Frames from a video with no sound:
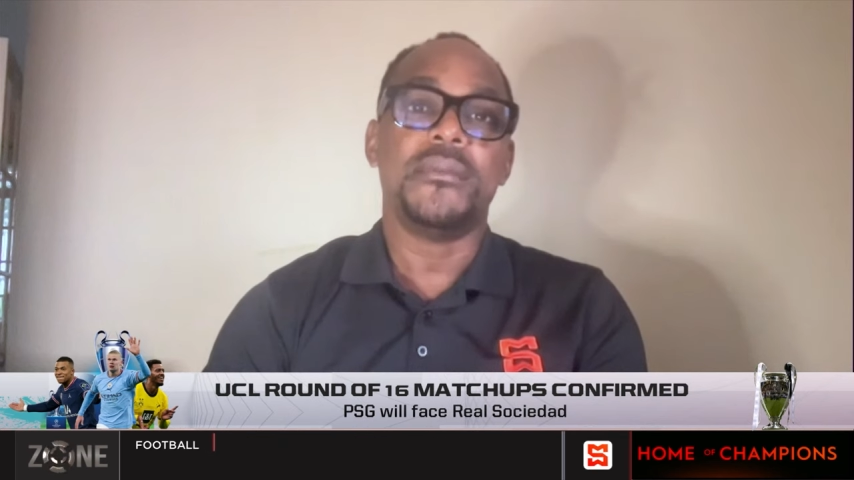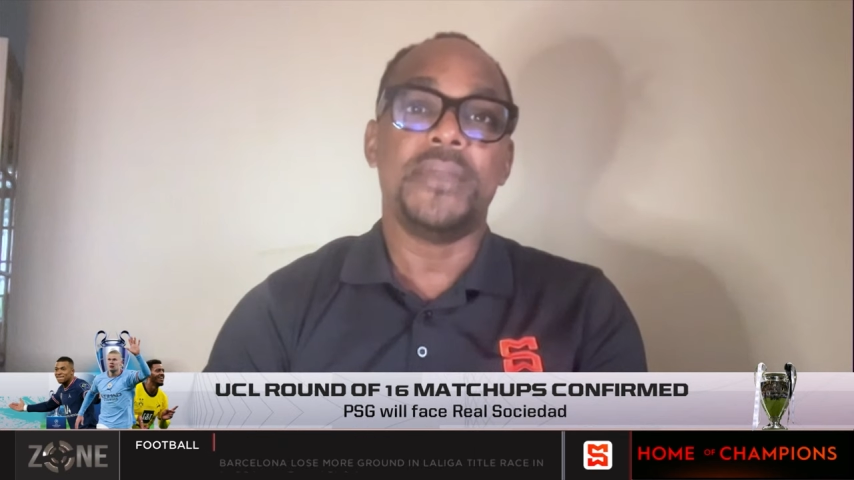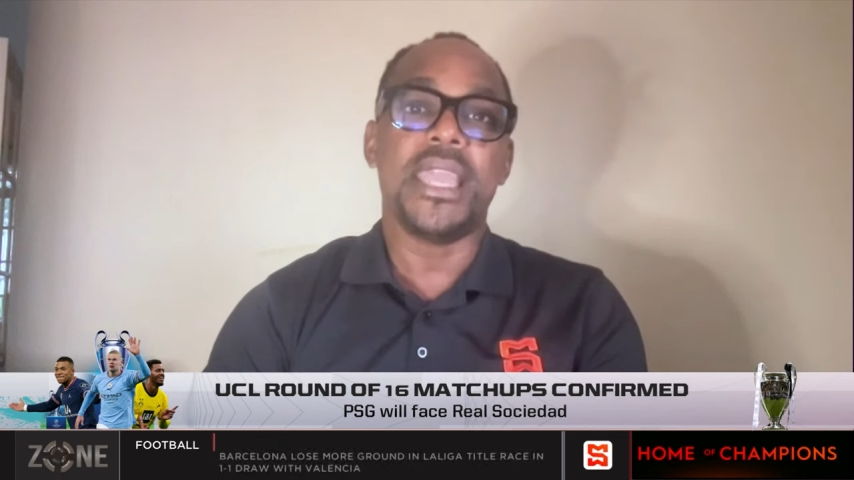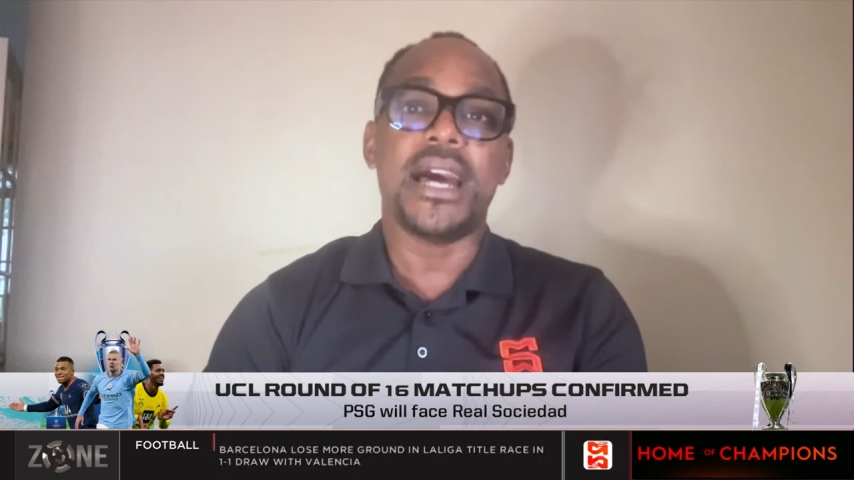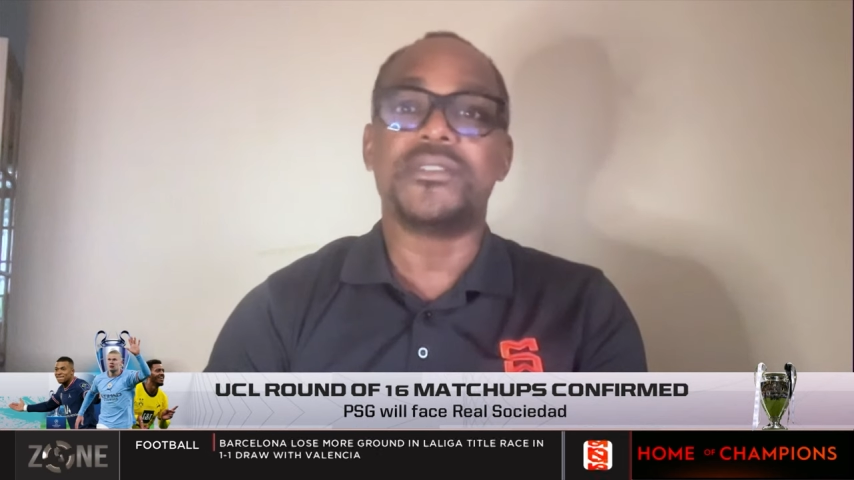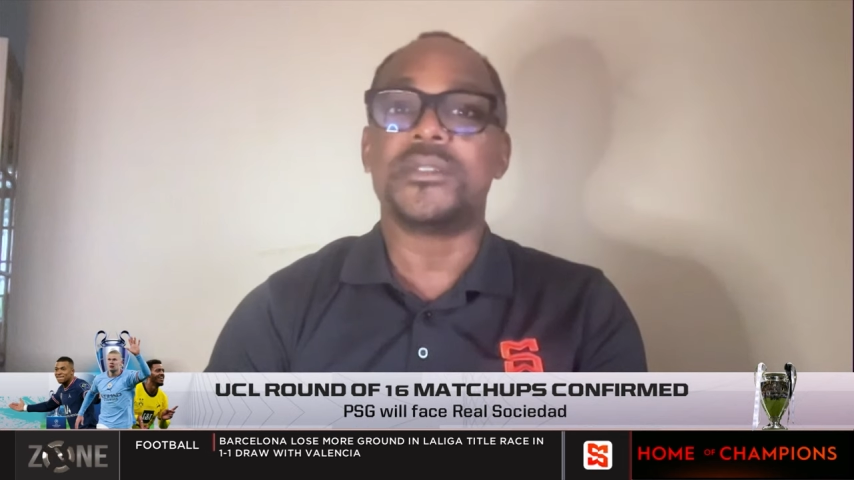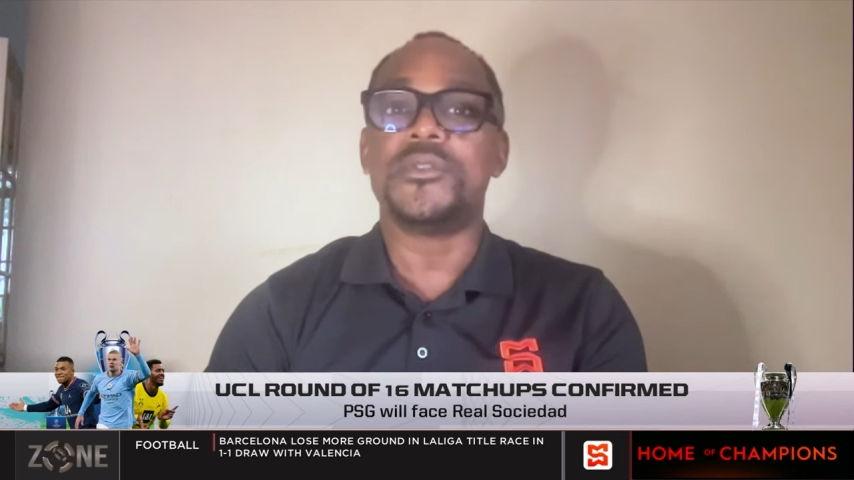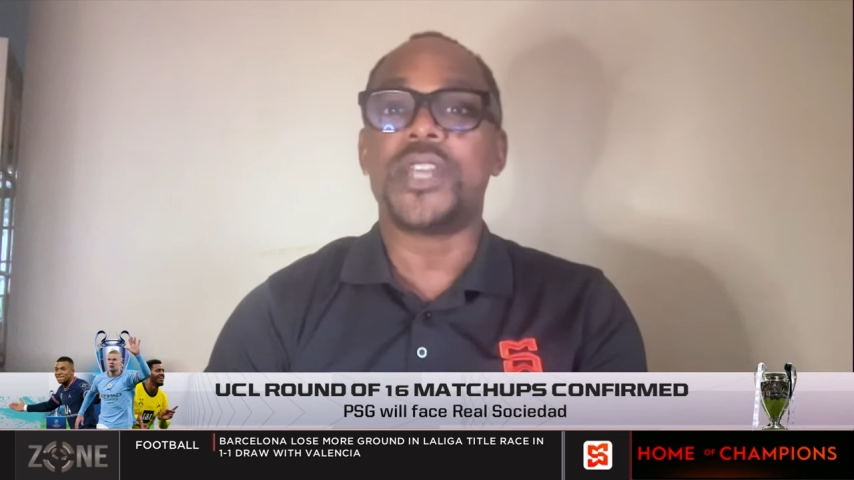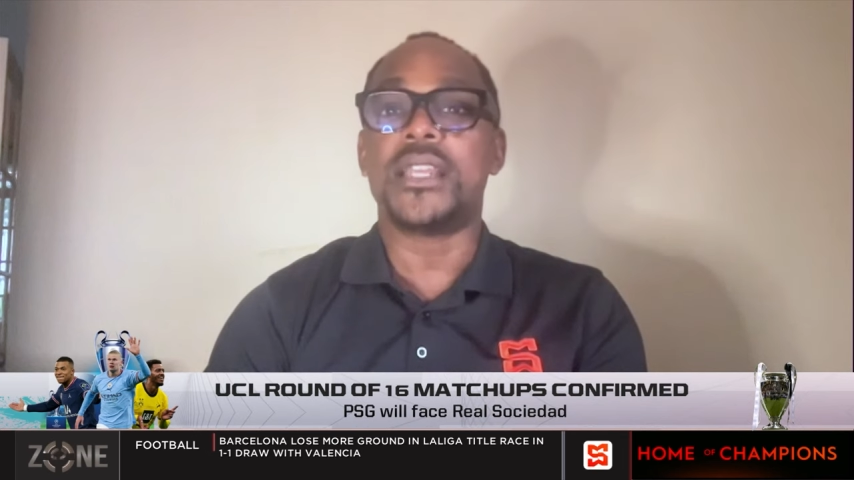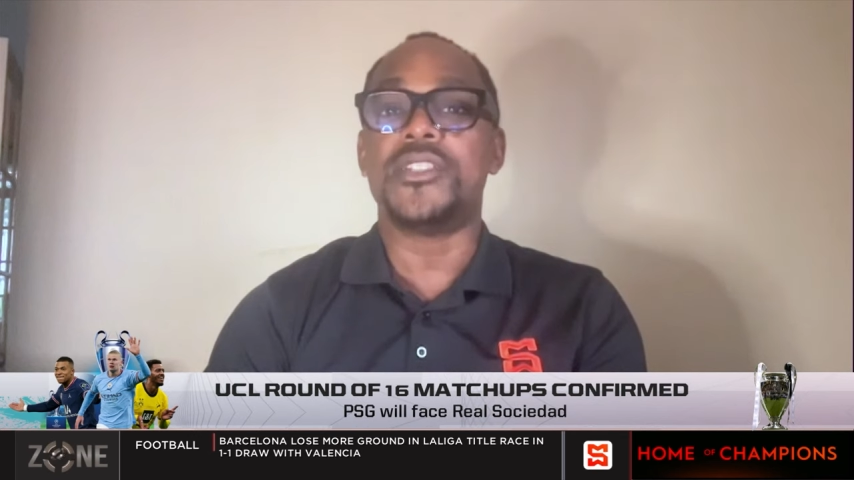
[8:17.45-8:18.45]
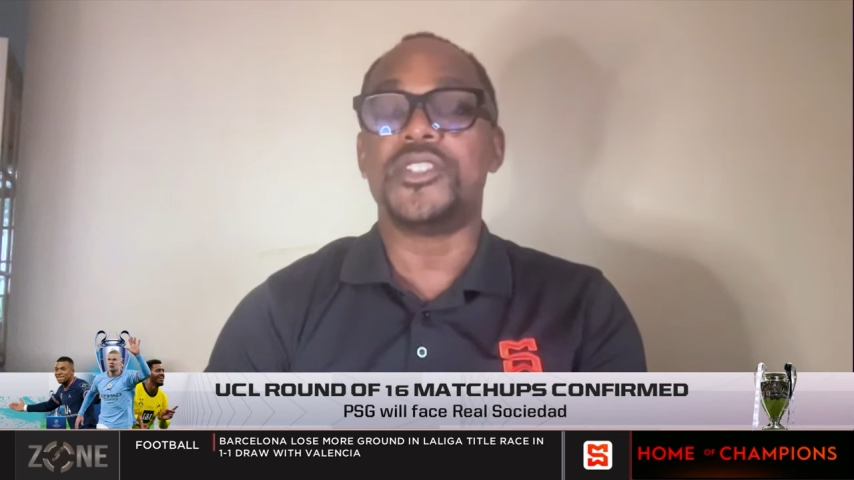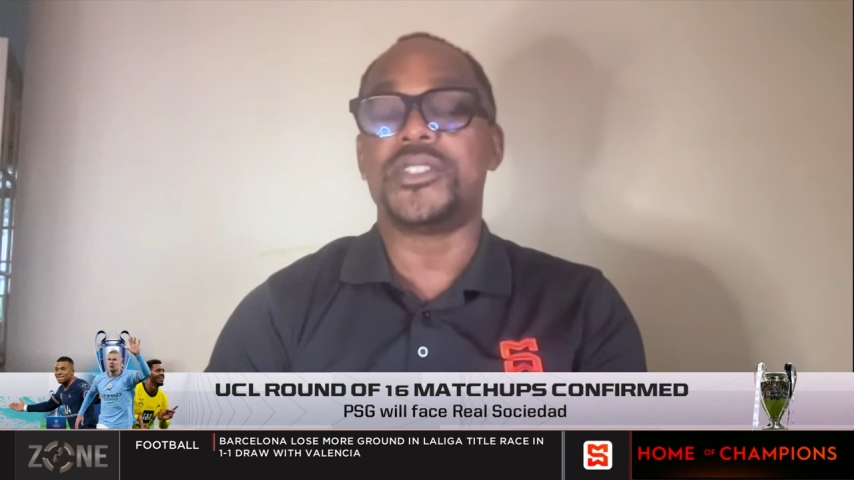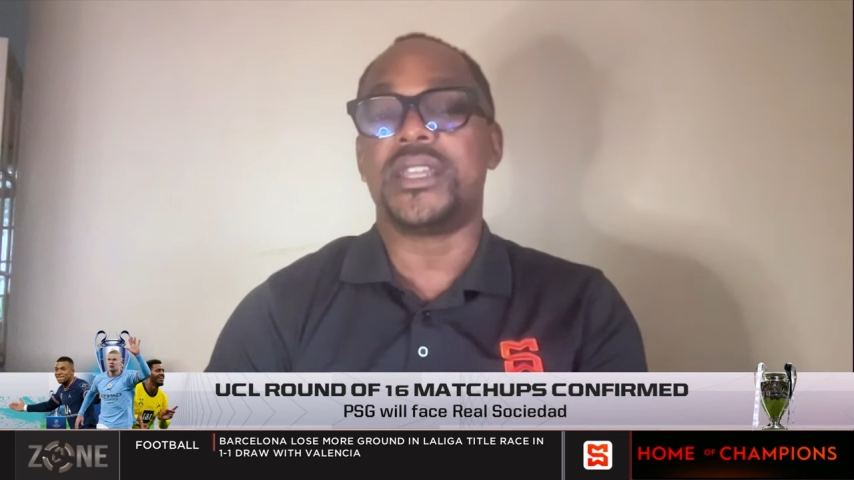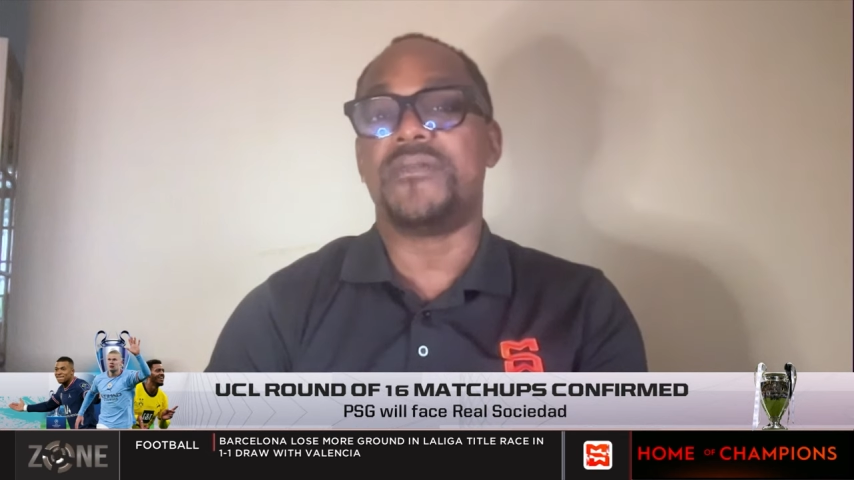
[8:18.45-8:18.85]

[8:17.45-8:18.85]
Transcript: may have some challenges,